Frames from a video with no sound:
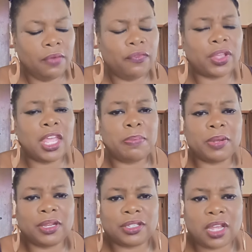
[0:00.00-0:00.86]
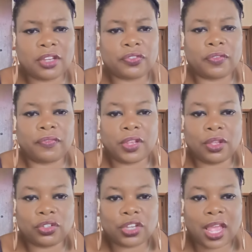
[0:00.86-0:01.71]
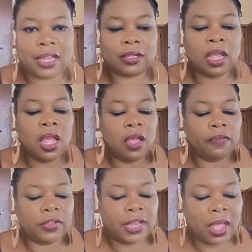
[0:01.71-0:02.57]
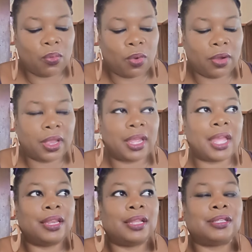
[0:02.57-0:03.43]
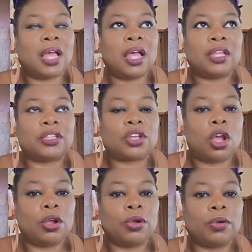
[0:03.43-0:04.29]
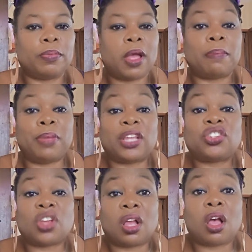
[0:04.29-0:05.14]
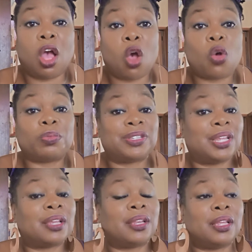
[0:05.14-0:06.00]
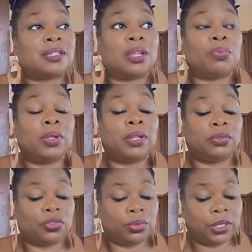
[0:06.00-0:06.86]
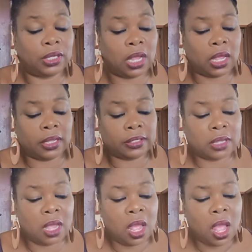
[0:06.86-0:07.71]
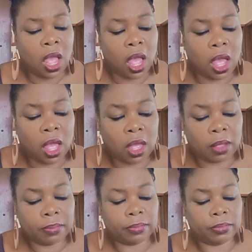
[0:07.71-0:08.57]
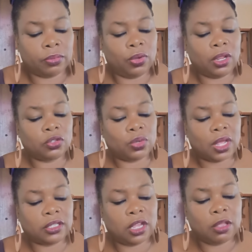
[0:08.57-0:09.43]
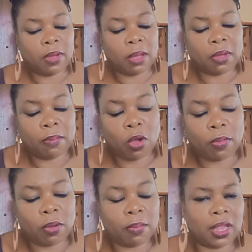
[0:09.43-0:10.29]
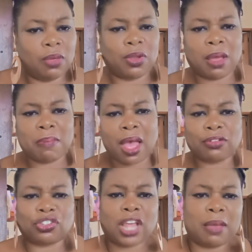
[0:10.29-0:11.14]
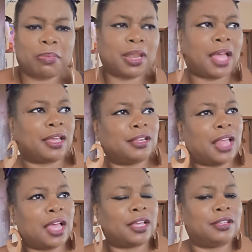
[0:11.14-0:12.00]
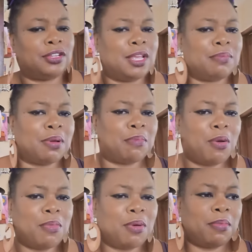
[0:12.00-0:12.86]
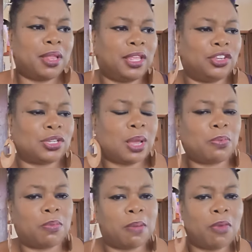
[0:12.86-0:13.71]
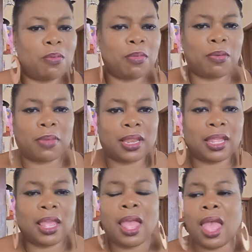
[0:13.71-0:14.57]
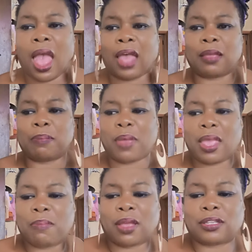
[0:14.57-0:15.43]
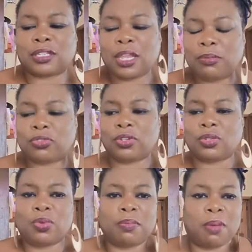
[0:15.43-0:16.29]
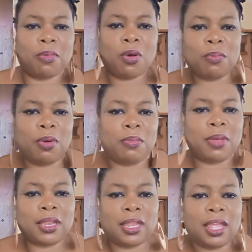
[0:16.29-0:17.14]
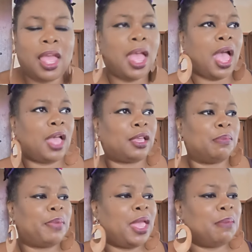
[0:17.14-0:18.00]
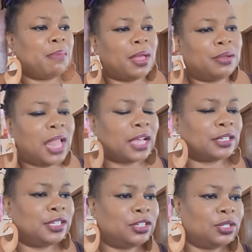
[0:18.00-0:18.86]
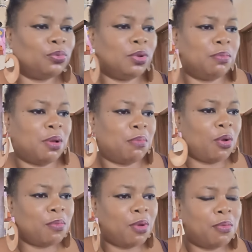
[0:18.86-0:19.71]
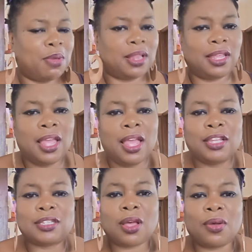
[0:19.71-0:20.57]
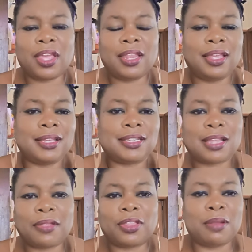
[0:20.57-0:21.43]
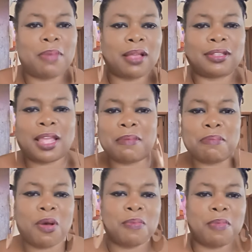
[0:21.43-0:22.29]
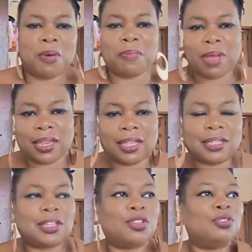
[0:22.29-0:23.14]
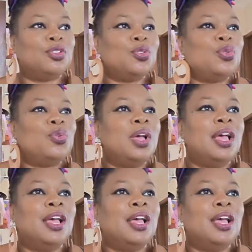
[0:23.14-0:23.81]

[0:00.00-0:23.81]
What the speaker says: for keeping in touch, for video chatting, for networking, and it does curb a big chunk of homesickness. It really truly does. What else will I tell you about my Momo money? When I'm out shopping, I can get my Momo money and shop with my Momo money. I can pay my seamstress with my Momo money. I can pay my loctician with my Momo money. So it is something about that Momo money. So you do